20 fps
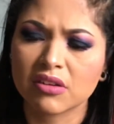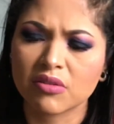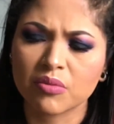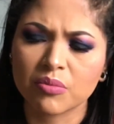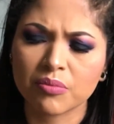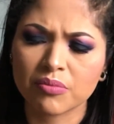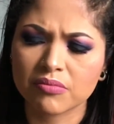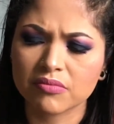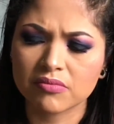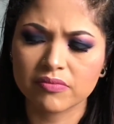don't,
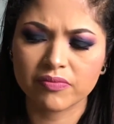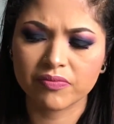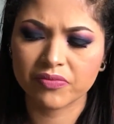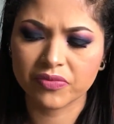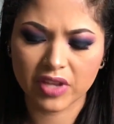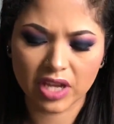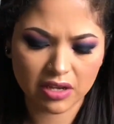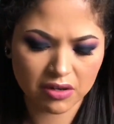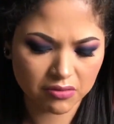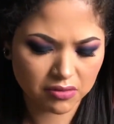
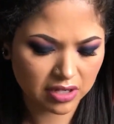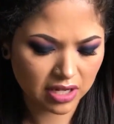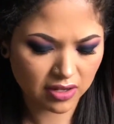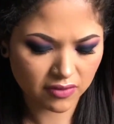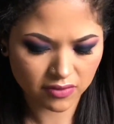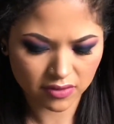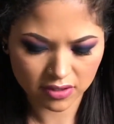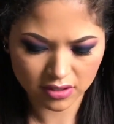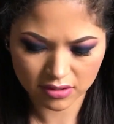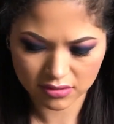I don't
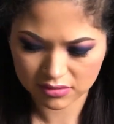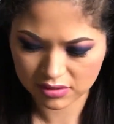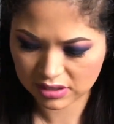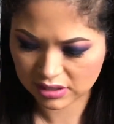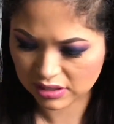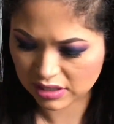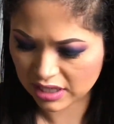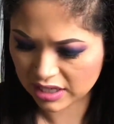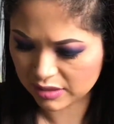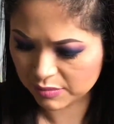ever
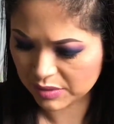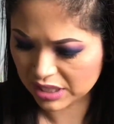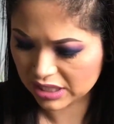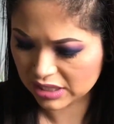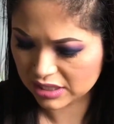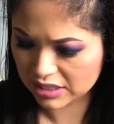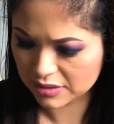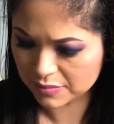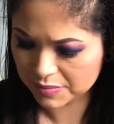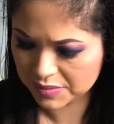line my
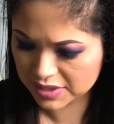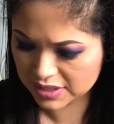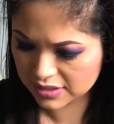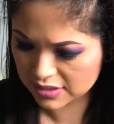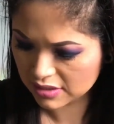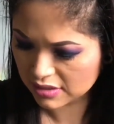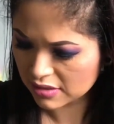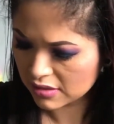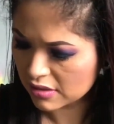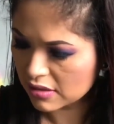lips.